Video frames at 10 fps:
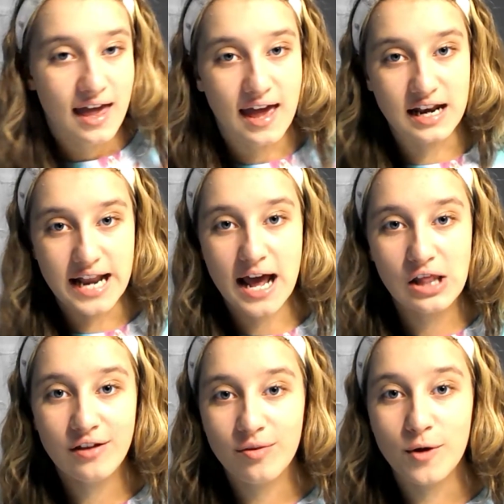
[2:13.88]
And now
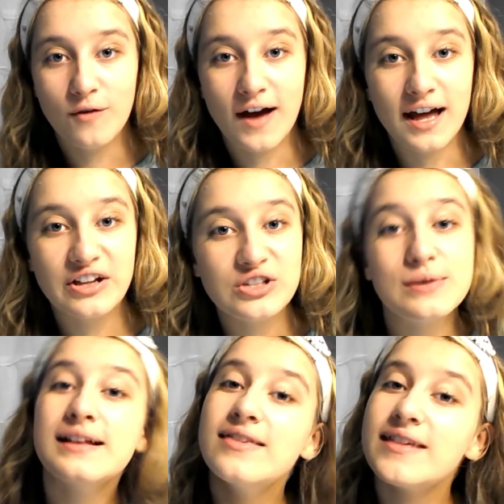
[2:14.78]
let's move on to
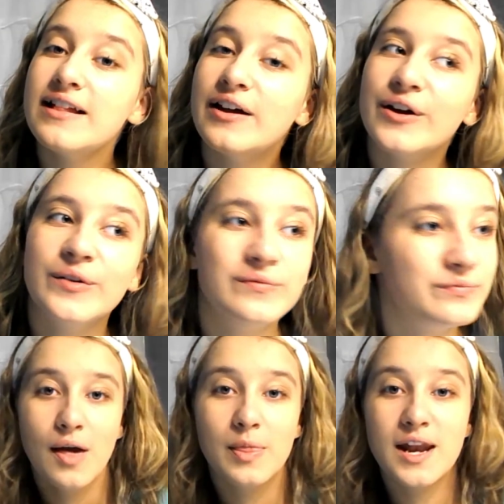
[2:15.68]
concealer.
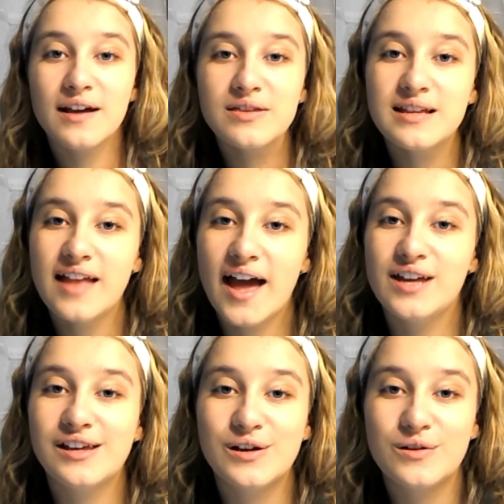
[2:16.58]
The next thing that I
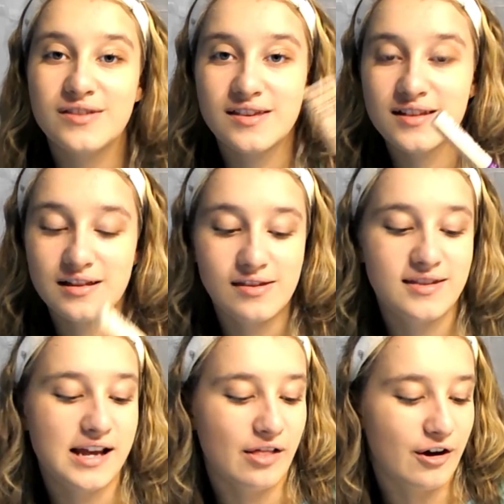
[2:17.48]
use is
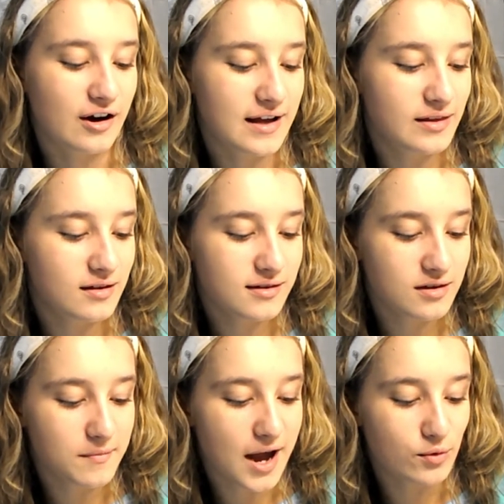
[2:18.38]
concealer, and this
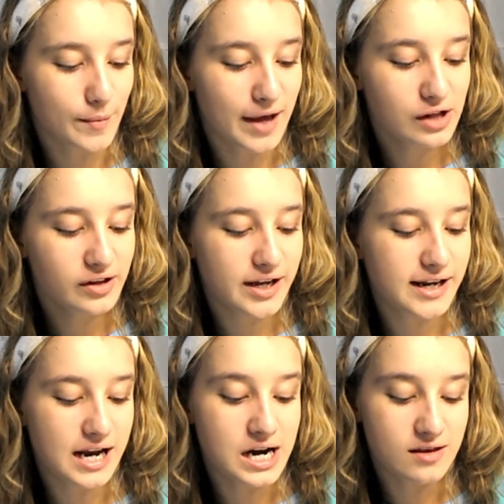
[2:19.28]
is my Rimmel
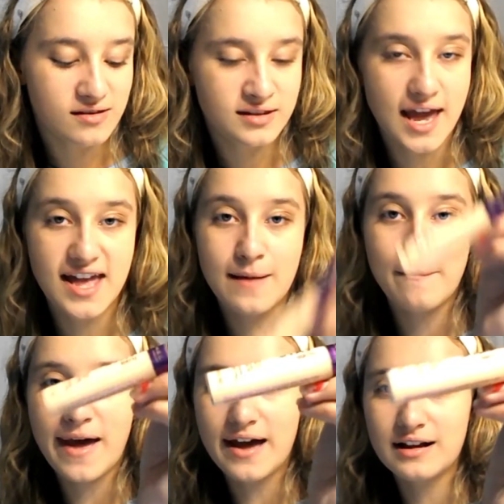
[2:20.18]
London Stay
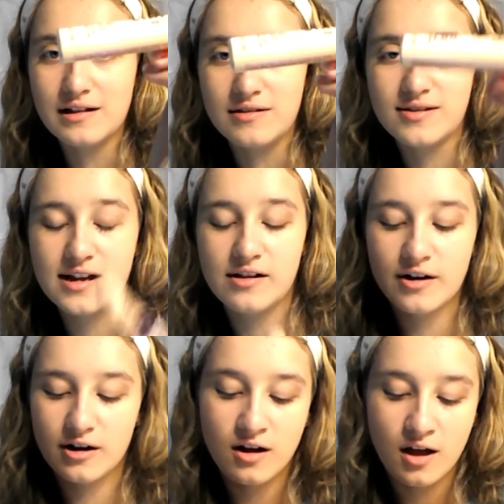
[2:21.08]
Matte
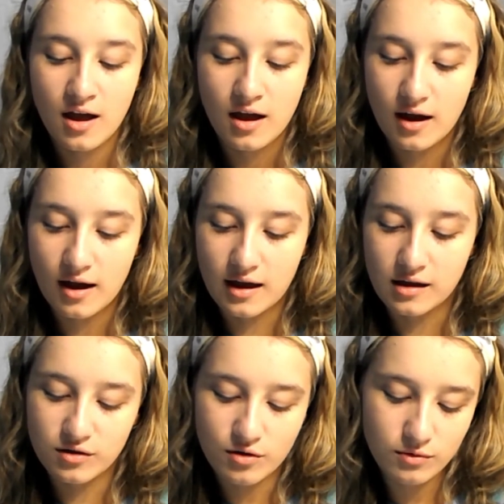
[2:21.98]
Concealer.
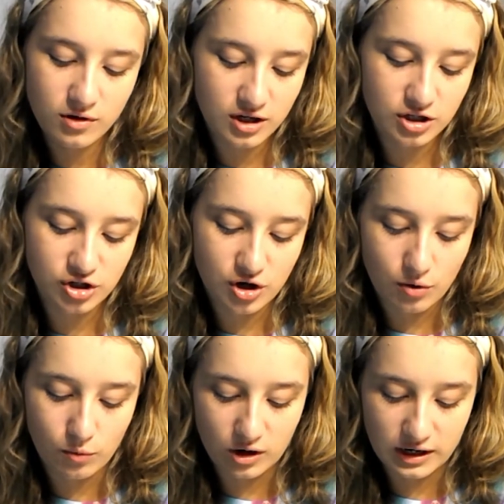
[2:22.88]
I don't really
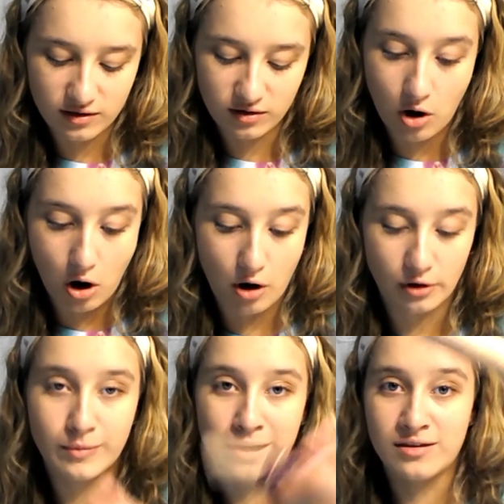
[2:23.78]
show what it's
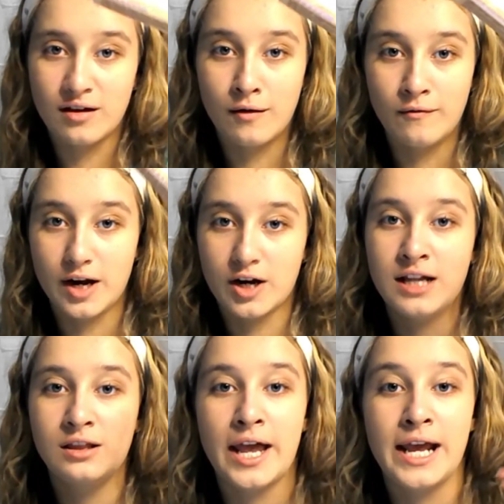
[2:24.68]
called, but it's a
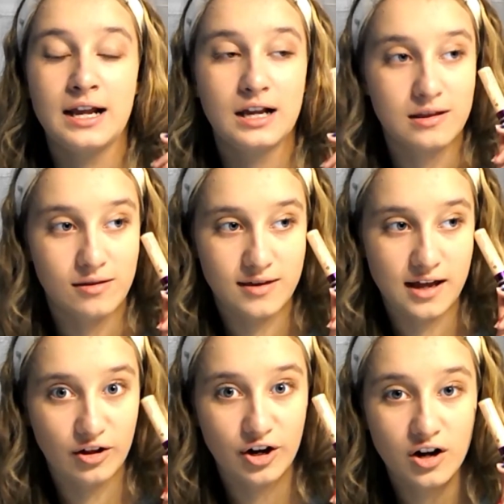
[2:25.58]
very light
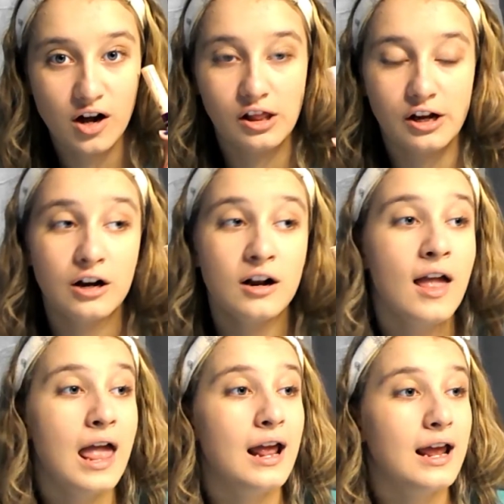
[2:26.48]
concealer color,
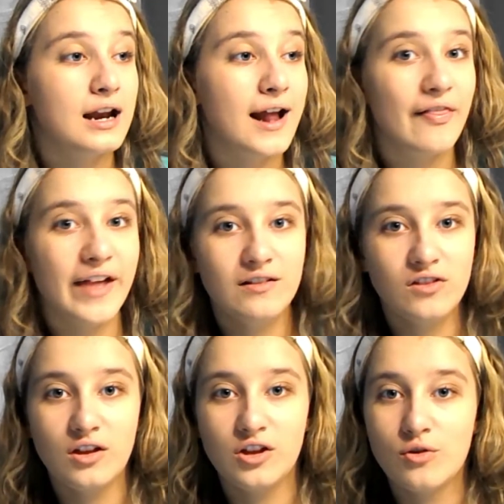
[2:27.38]
and I like
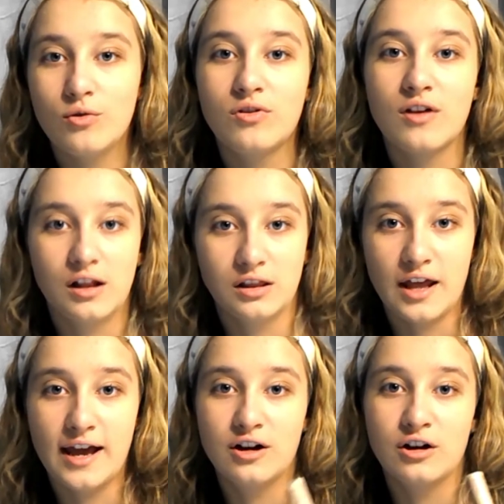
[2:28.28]
to use a
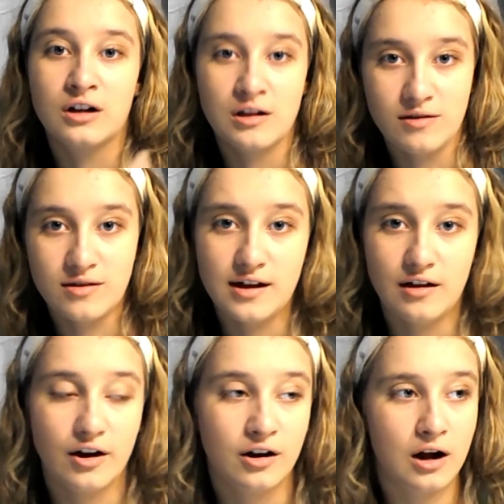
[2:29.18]
lighter
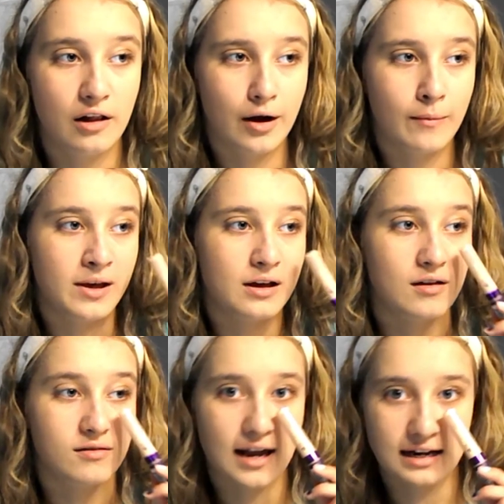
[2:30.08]
concealer color
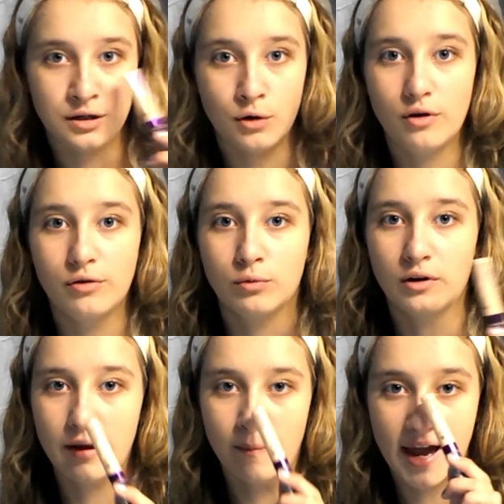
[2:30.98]
because I deal with
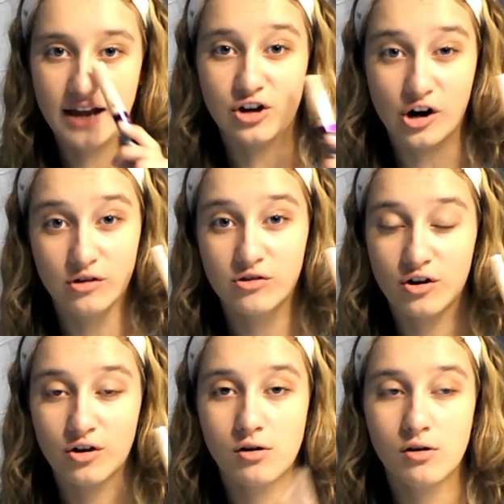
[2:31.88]
really bad dark
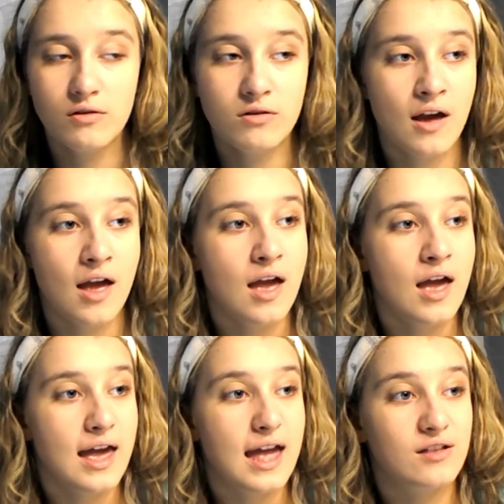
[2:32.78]
circles,
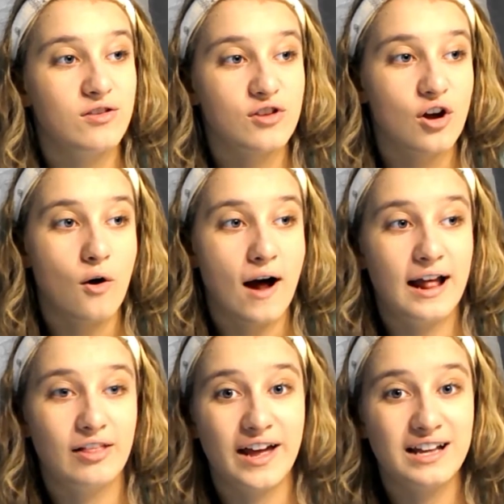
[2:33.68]
and so
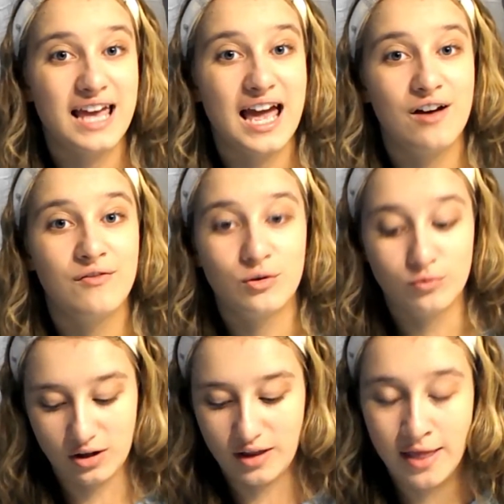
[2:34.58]
I like to have a
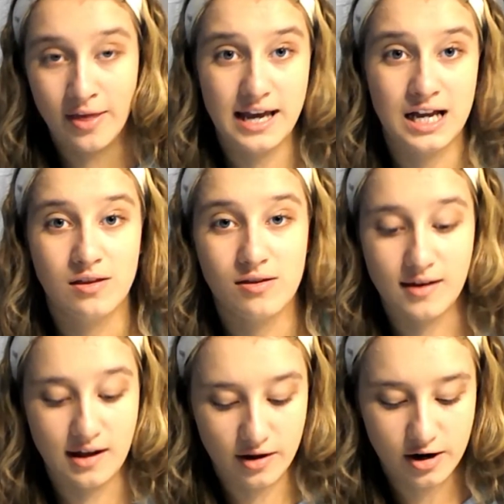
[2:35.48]
really light
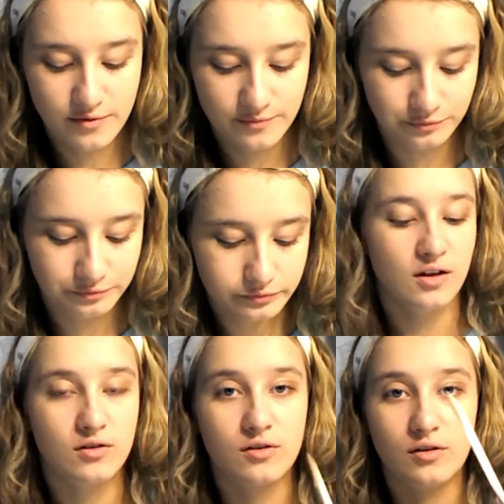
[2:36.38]
concealer.
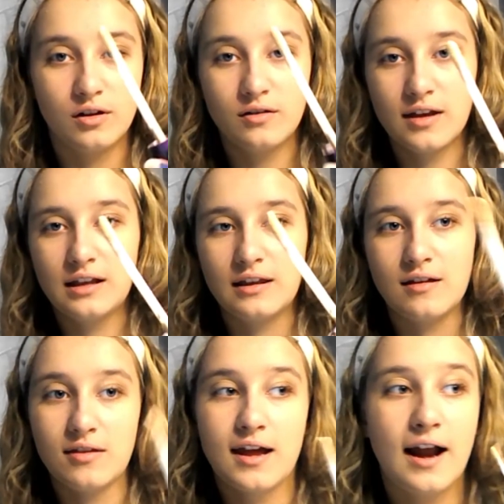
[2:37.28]
So it looks like
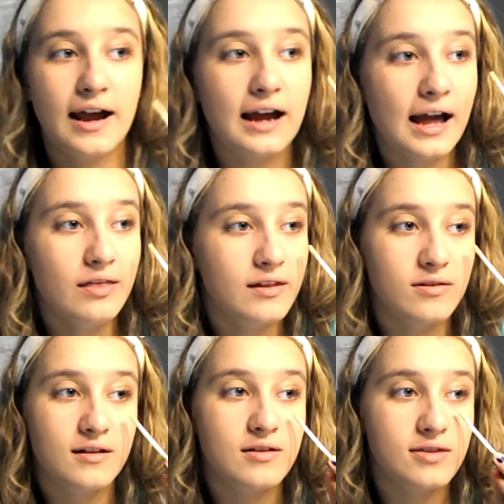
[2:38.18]
this, and I got this
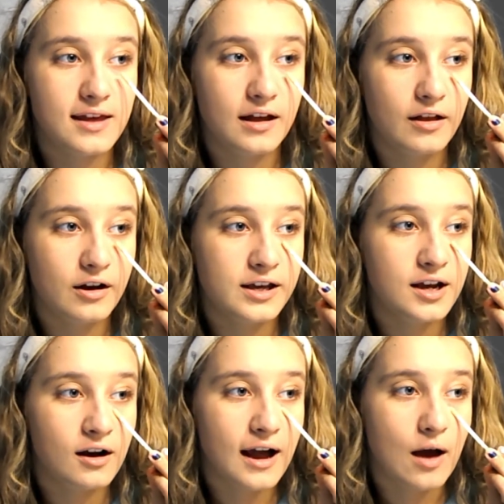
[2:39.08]
concealer
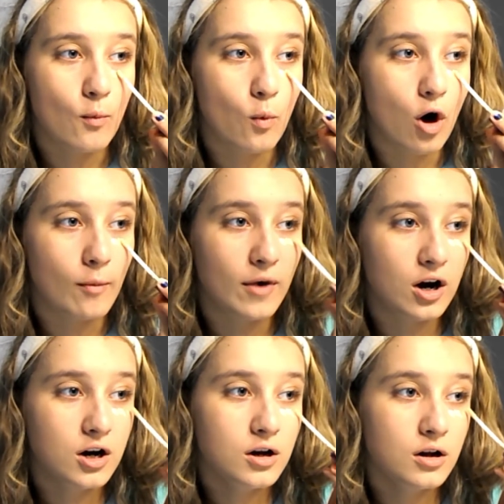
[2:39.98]
here at
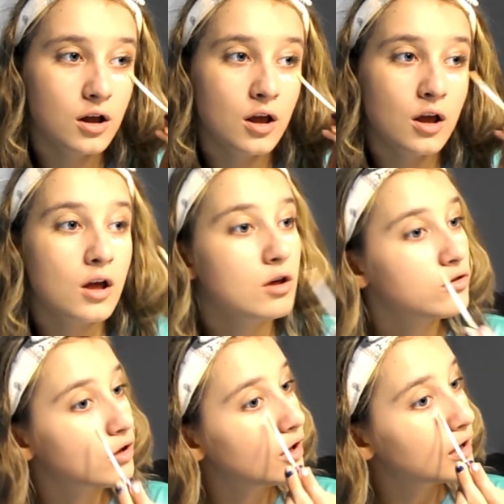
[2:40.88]
Walmart,
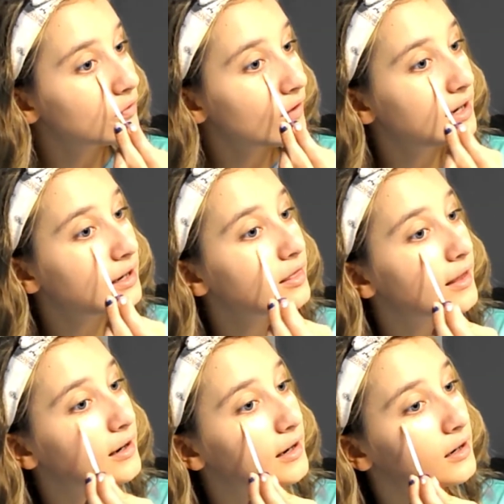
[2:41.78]
so you can find it
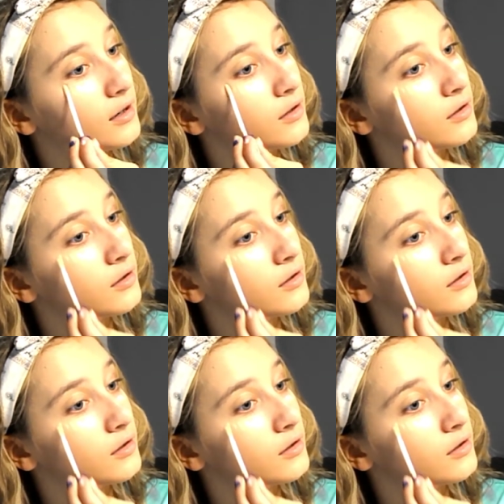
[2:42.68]
there.